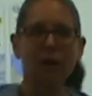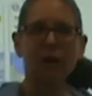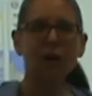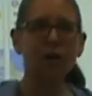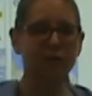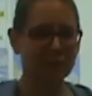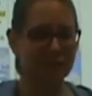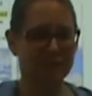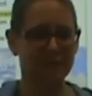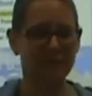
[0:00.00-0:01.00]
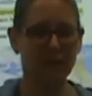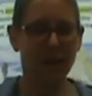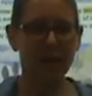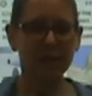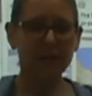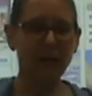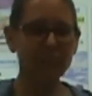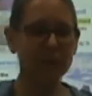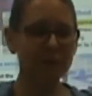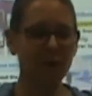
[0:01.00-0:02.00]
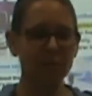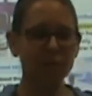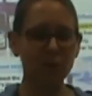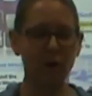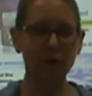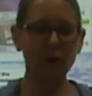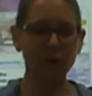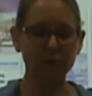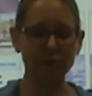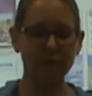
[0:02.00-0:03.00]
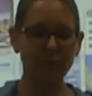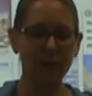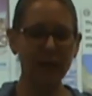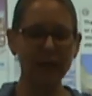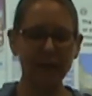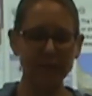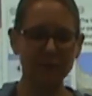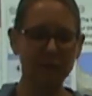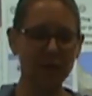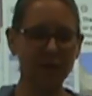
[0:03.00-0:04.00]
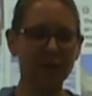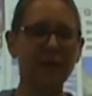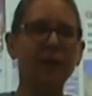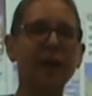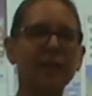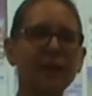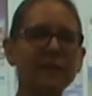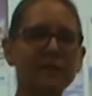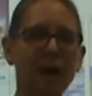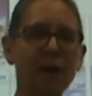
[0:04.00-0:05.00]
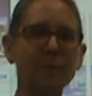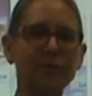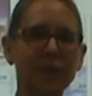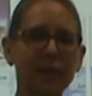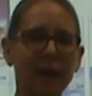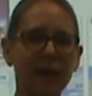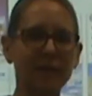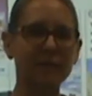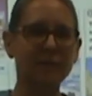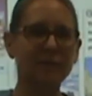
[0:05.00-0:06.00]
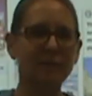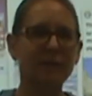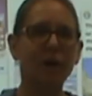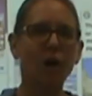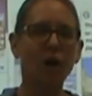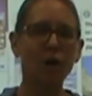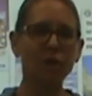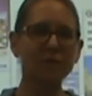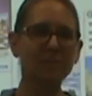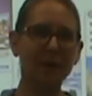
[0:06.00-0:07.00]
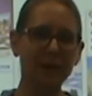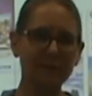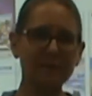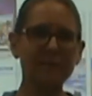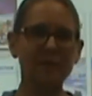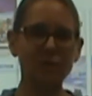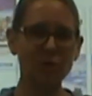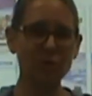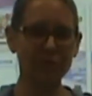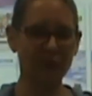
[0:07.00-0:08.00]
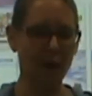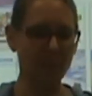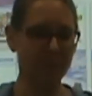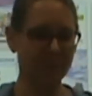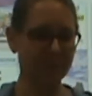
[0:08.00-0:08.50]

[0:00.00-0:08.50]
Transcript: Halt. Climbers come to a halt when it gets dark. They stop for the night. Halt means to stop.